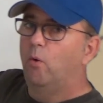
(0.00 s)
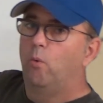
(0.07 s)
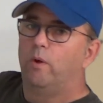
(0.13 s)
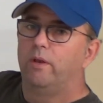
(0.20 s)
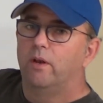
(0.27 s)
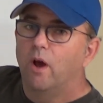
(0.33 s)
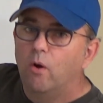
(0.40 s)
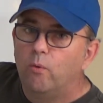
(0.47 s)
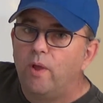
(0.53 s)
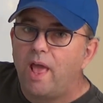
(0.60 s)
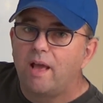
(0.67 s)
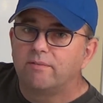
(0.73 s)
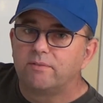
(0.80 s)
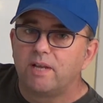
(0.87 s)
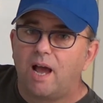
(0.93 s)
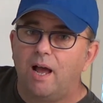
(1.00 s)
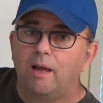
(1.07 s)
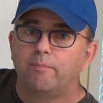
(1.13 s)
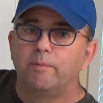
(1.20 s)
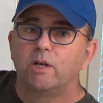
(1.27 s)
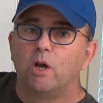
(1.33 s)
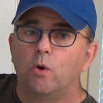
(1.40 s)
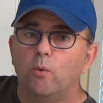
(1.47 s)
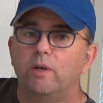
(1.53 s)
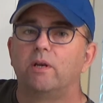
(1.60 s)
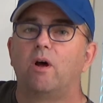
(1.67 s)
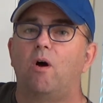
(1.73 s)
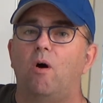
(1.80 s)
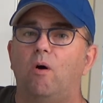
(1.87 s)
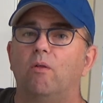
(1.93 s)
We don't have time to go
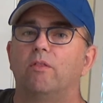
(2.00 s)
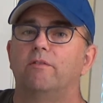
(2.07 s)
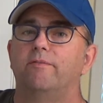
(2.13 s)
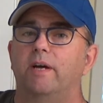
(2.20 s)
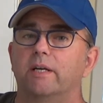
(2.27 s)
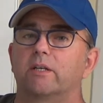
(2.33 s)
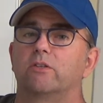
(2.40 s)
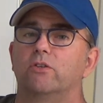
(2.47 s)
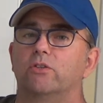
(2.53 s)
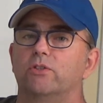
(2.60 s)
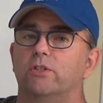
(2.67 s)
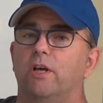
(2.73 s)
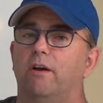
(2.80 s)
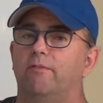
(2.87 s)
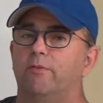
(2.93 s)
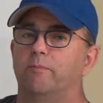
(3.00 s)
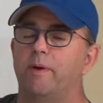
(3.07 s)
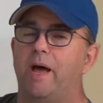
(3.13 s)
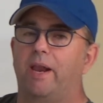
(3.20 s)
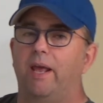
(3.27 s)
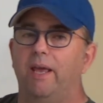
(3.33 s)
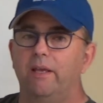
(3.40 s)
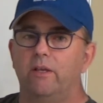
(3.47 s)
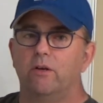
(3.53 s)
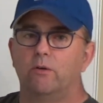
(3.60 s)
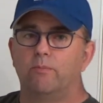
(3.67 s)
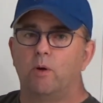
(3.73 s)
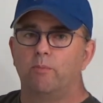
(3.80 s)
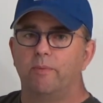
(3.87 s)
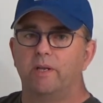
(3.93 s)
into all the vector stuff about angular
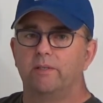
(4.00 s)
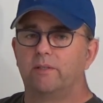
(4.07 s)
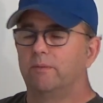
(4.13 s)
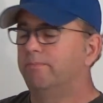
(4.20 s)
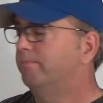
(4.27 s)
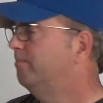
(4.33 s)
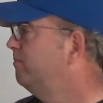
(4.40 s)
momentum.